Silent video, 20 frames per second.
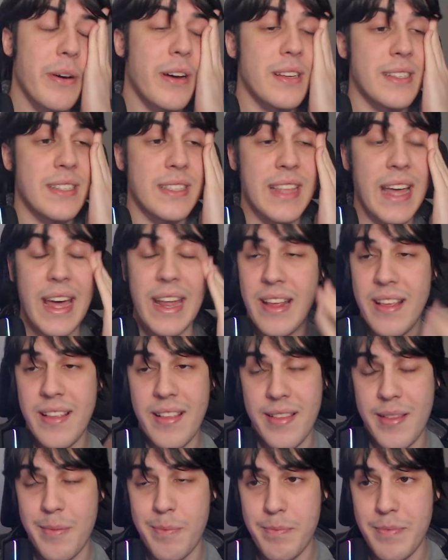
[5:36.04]
because that
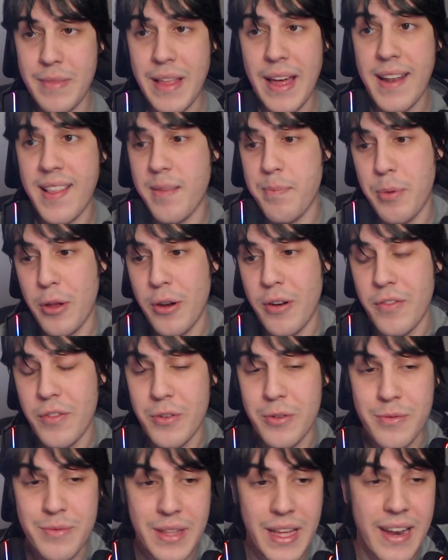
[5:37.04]
is
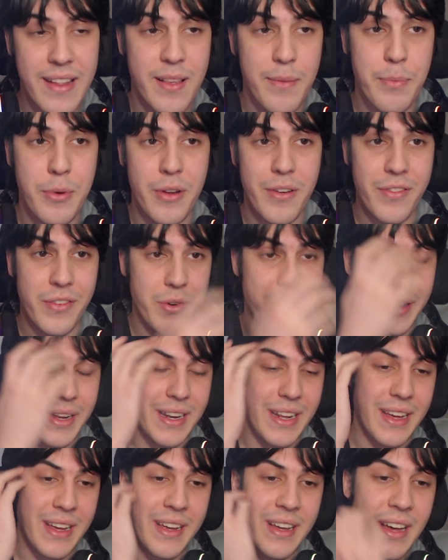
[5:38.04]
beautiful. That is a beautiful
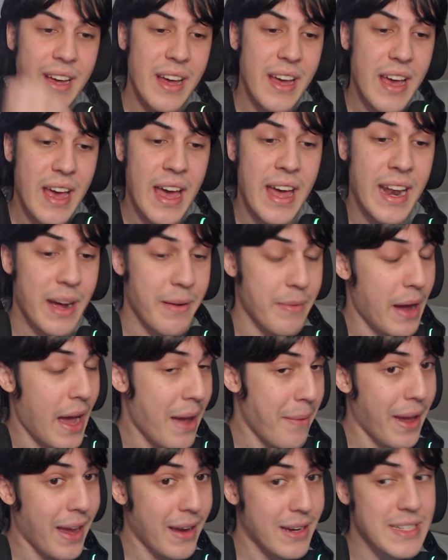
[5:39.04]
ED. And
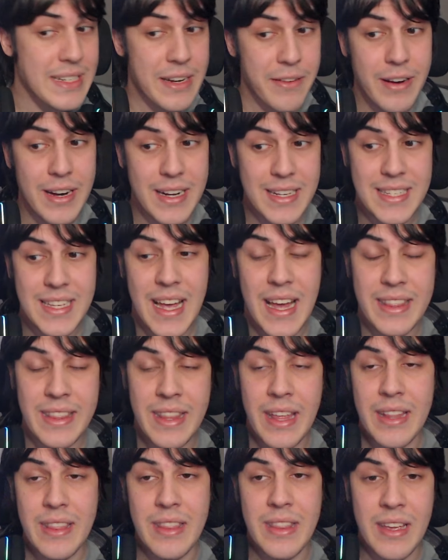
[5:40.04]
I'm actually really
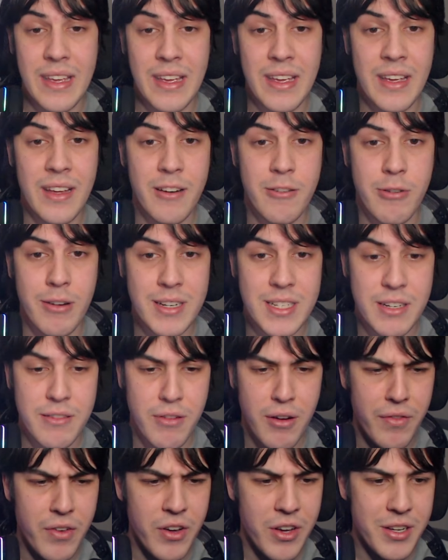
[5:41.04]
sad that the
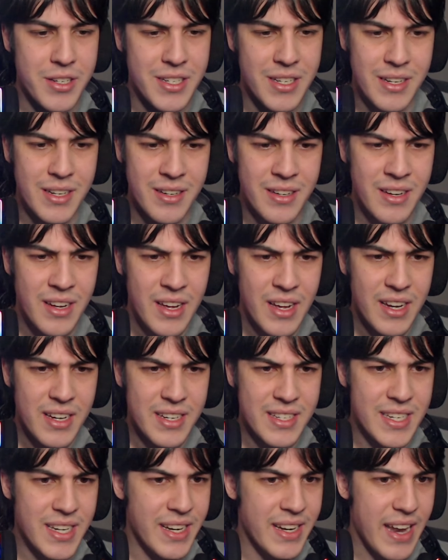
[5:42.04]
Crunchyroll version
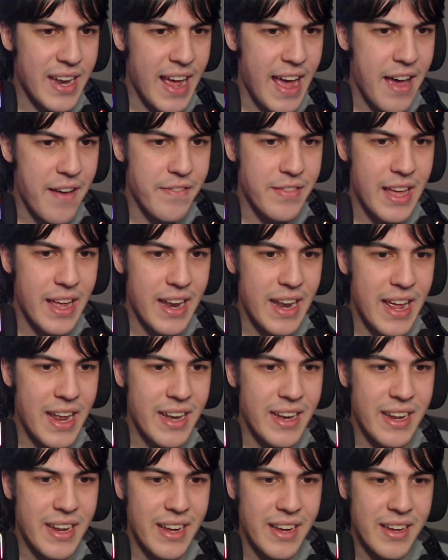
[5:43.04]
didn't have that
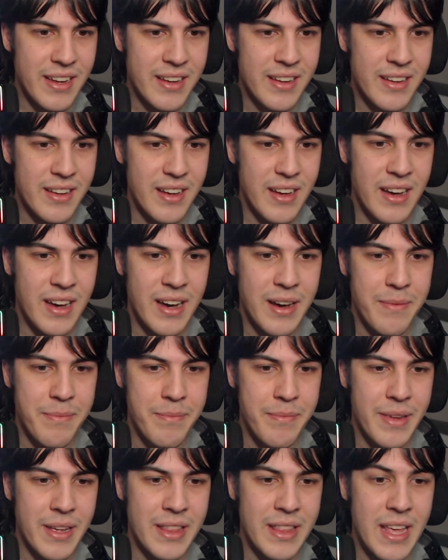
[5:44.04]
ending
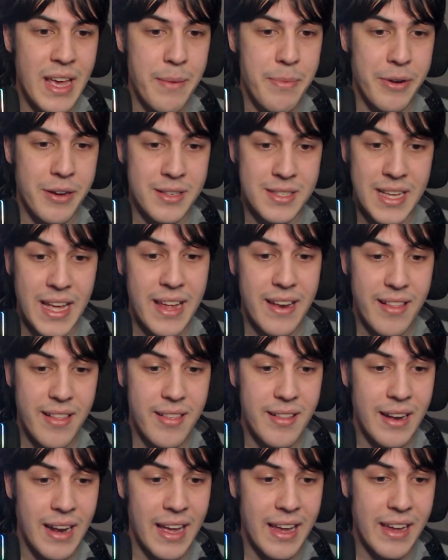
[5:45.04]
in there, because
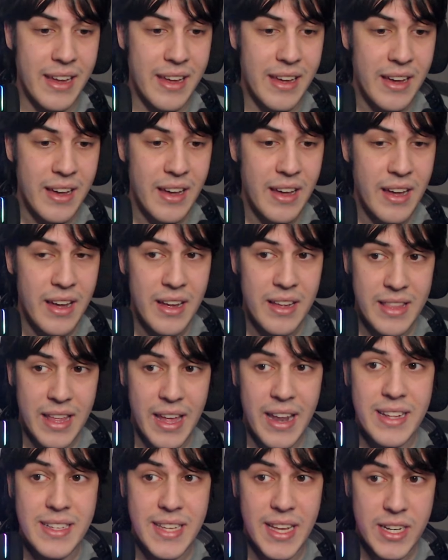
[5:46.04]
that's like,
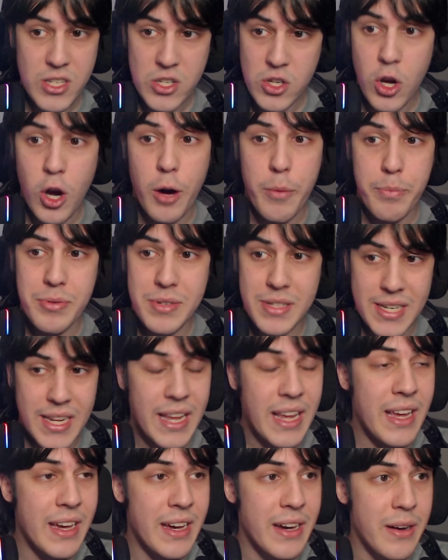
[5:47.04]
that is a top
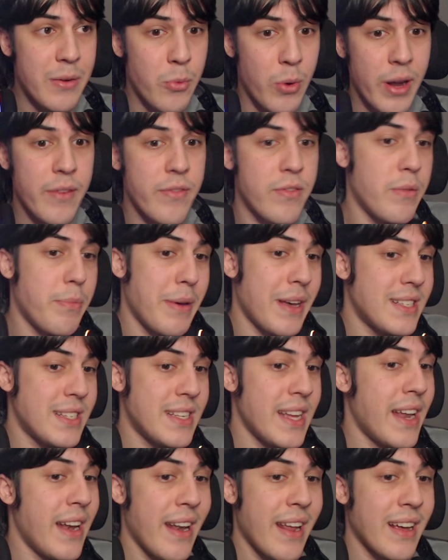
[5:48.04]
tier, one of the
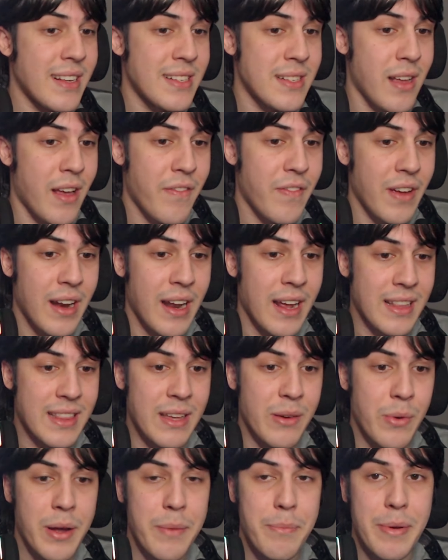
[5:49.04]
best endings I feel like
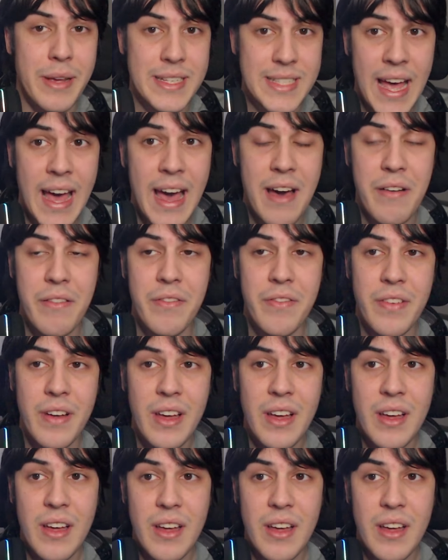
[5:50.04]
that One Piece have.